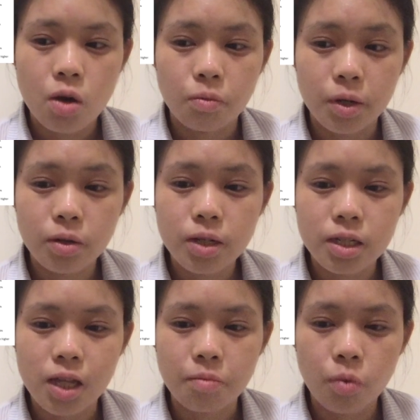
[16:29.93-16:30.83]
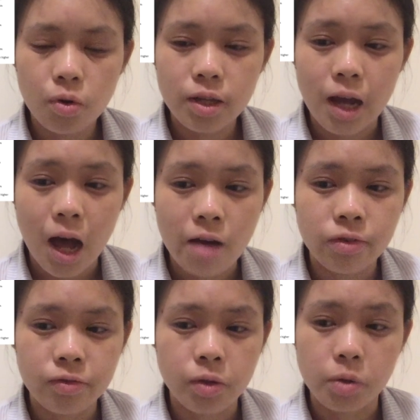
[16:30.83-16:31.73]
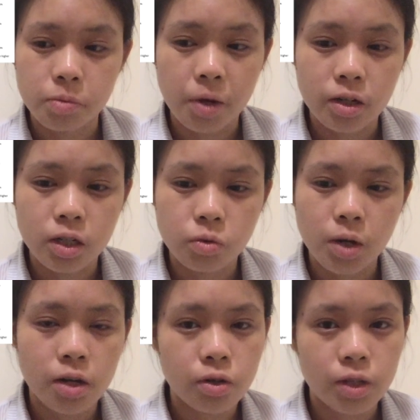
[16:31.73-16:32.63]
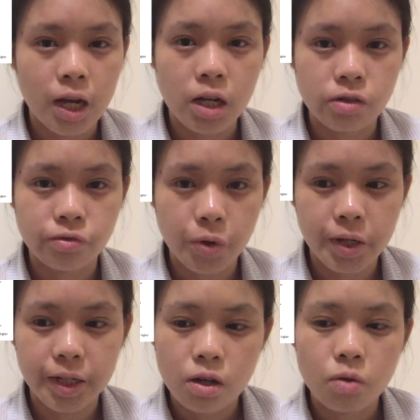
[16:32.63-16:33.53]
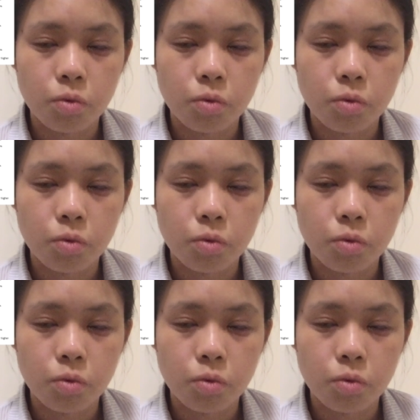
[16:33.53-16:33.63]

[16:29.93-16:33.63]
We noticed that more than half of the respondents were under the age of 40,